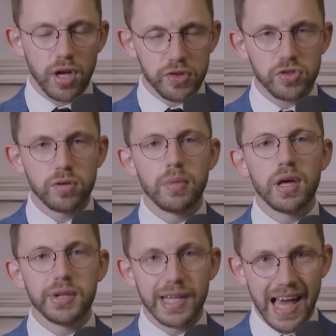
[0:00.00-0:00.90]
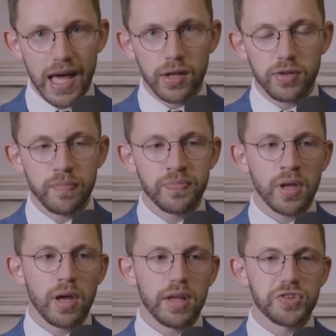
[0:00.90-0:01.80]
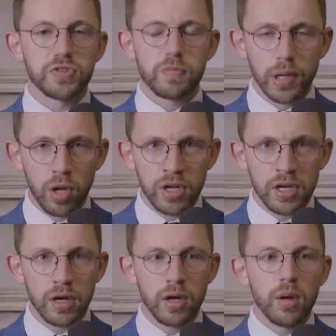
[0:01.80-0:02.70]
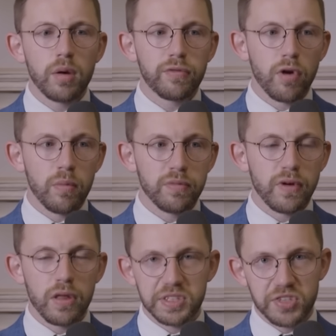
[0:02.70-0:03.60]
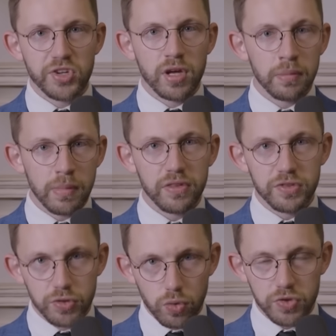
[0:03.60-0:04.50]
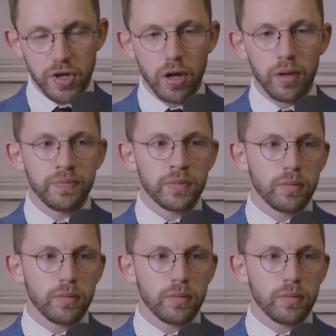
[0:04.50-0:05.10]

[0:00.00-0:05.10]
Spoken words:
and custom and land and a sense of belonging from father to son, mother to daughter